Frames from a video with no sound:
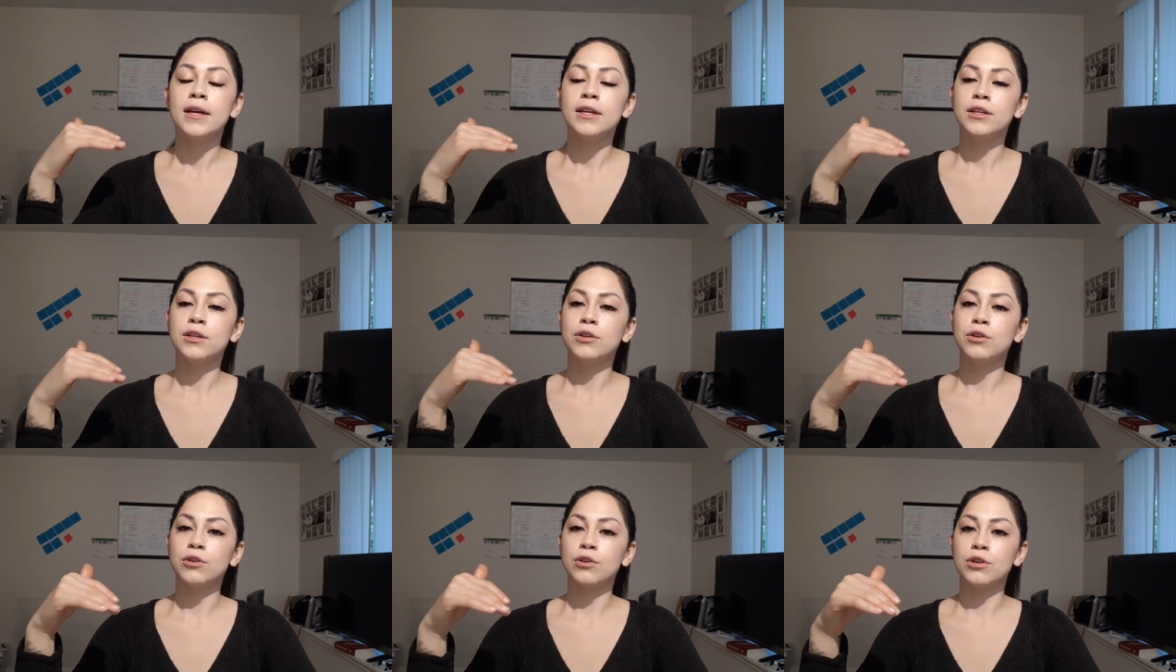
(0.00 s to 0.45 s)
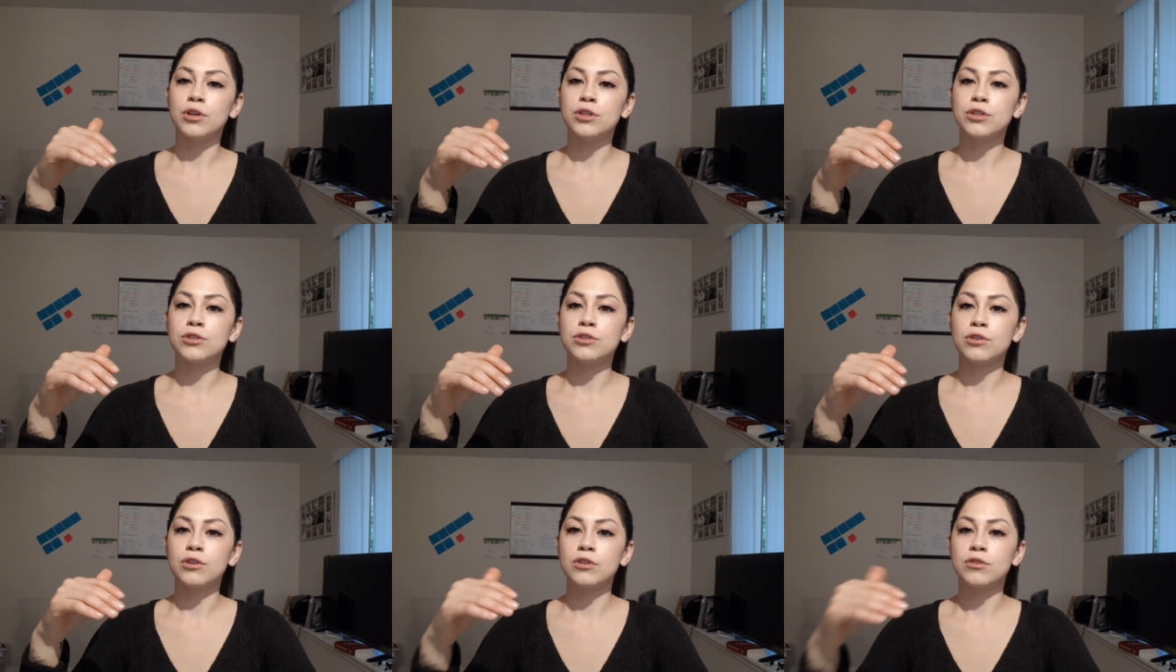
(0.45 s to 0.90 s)
Your
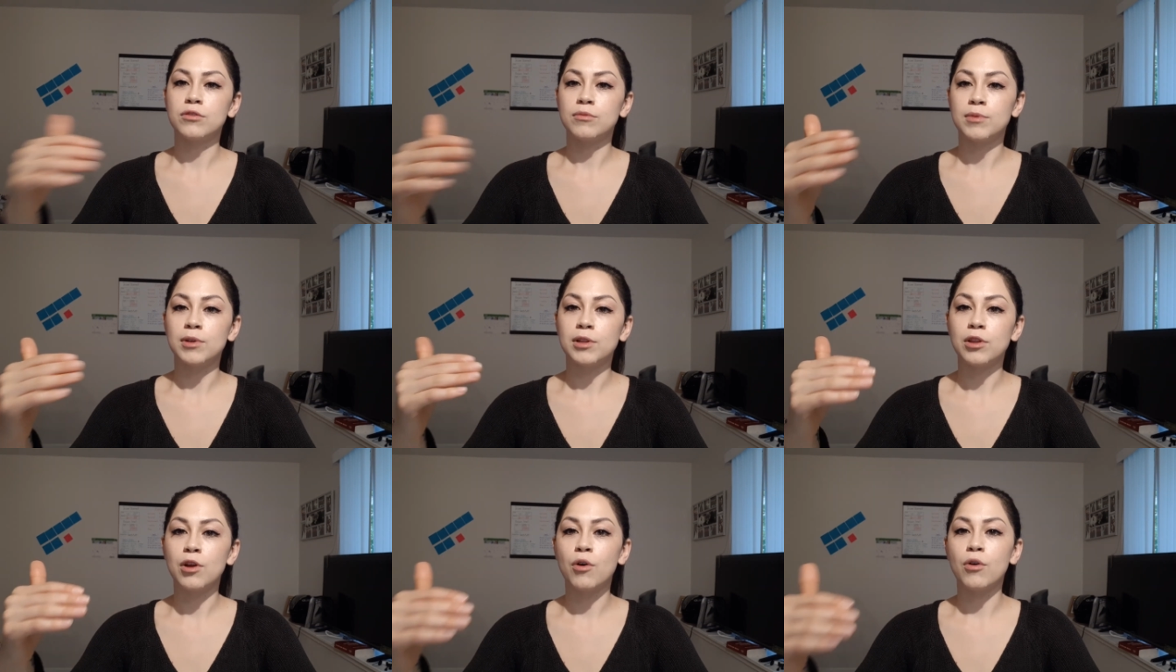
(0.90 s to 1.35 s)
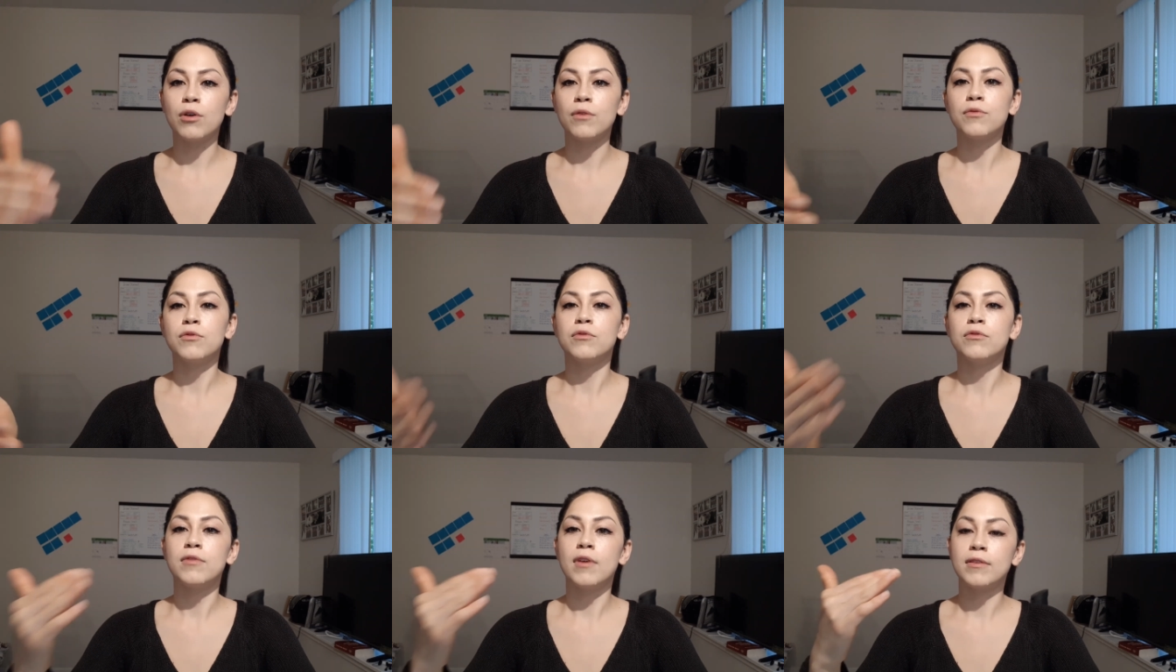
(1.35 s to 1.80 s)
insurance will be lower
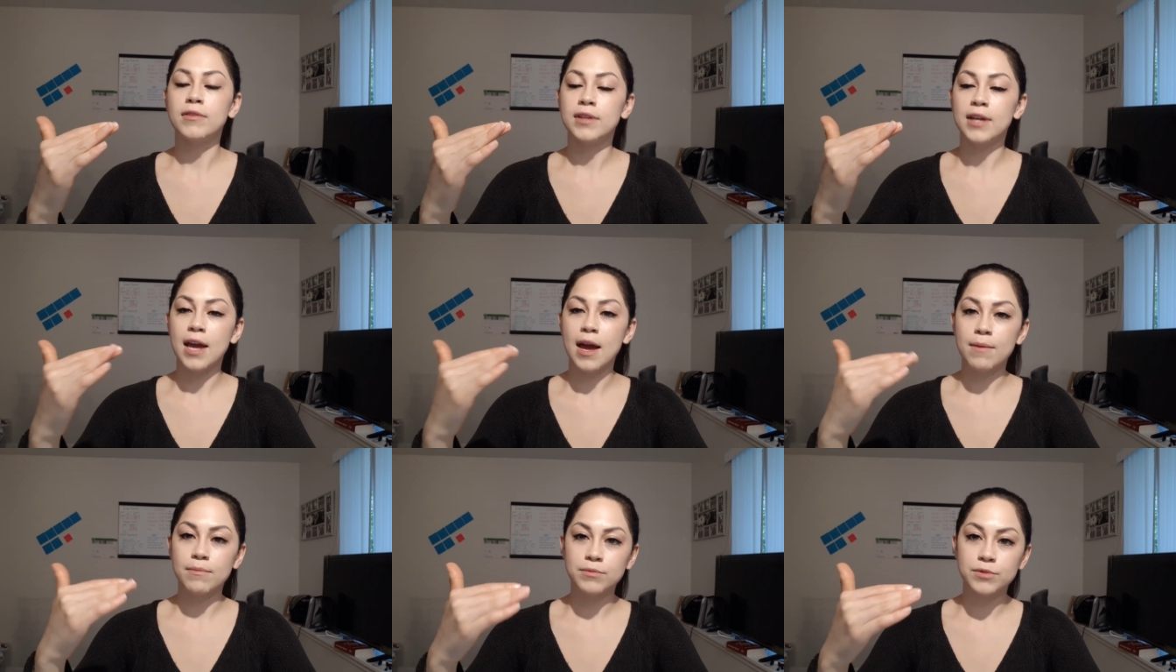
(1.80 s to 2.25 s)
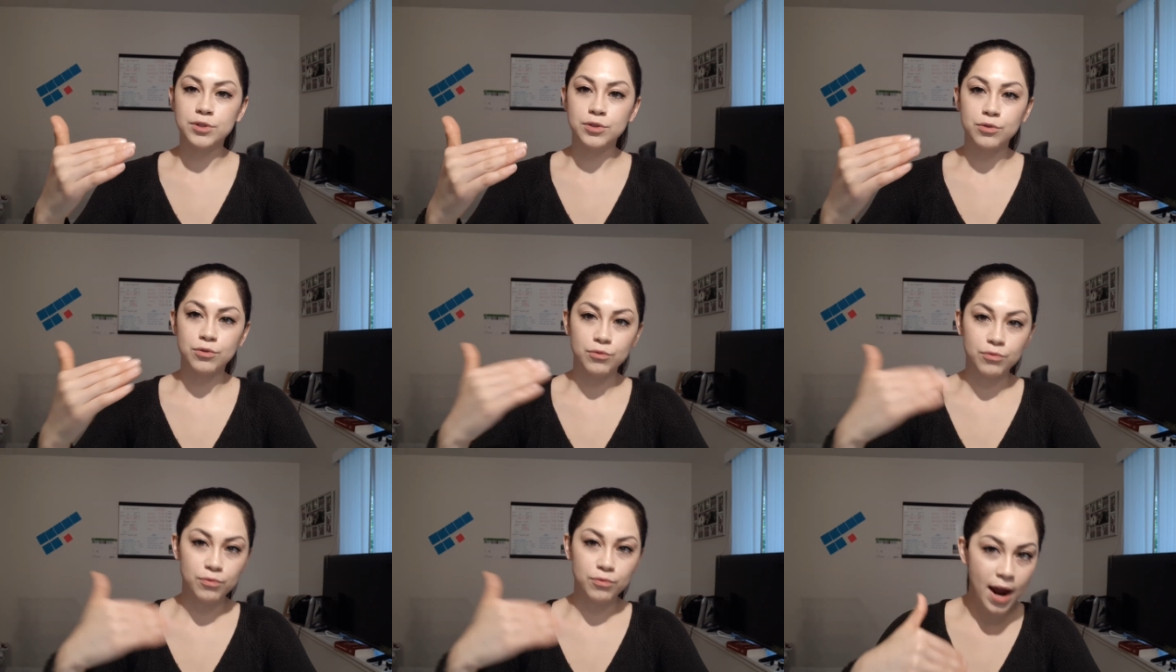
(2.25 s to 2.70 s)
if you've done the M
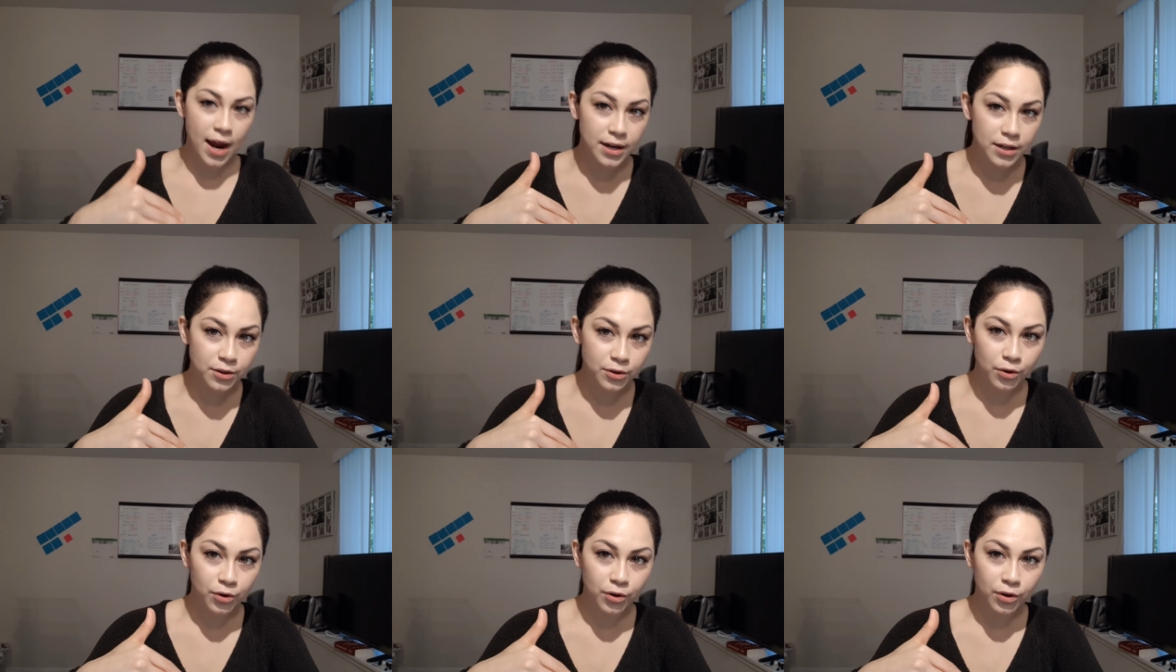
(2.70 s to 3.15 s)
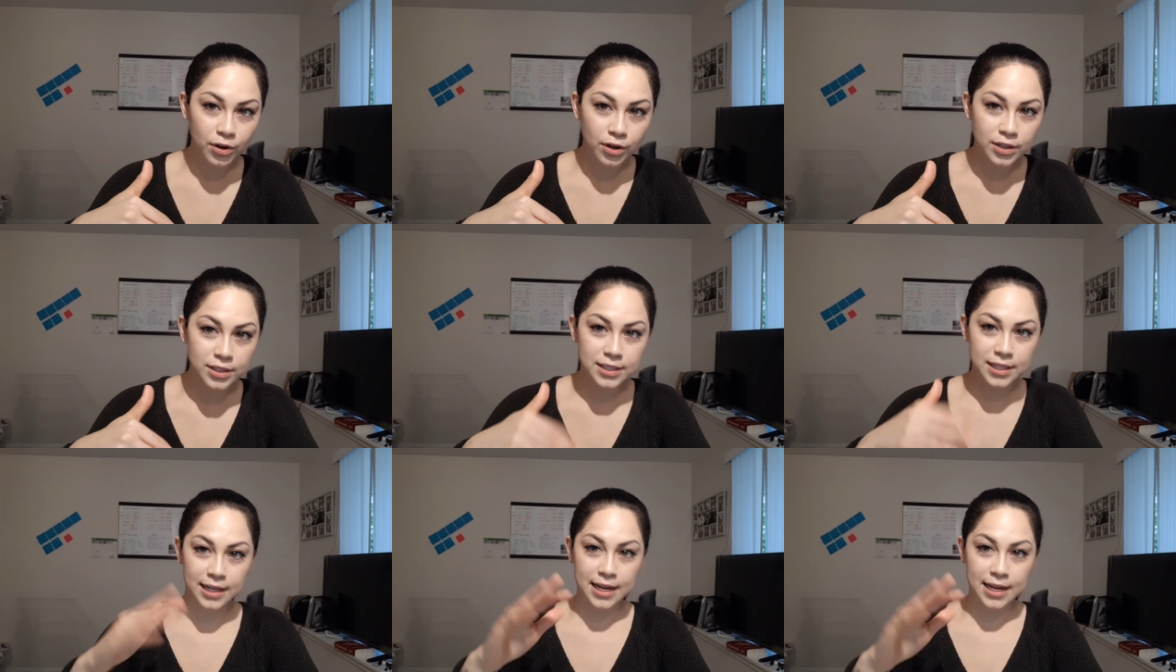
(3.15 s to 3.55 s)
two riding course,